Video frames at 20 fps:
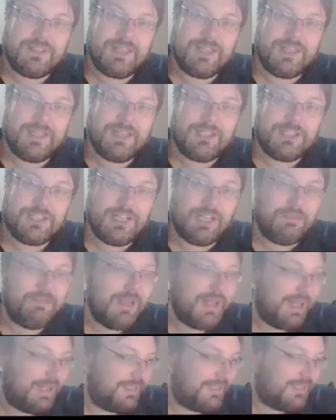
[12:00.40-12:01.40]

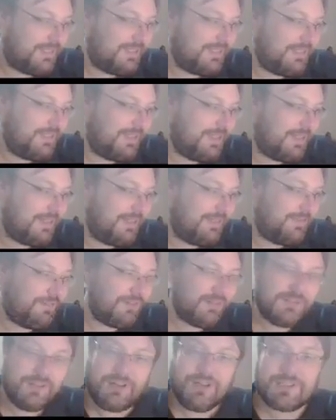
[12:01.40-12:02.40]
Chalmette,
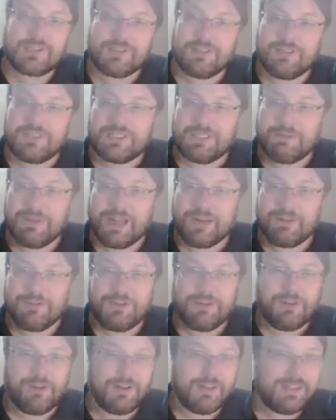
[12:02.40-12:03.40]
also known as the Battle of
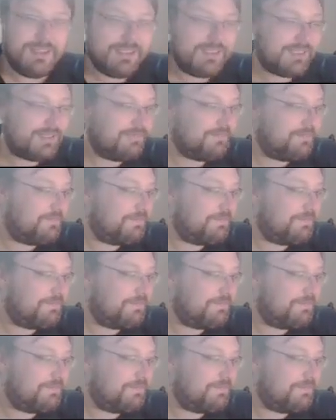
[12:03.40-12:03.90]
New Orleans.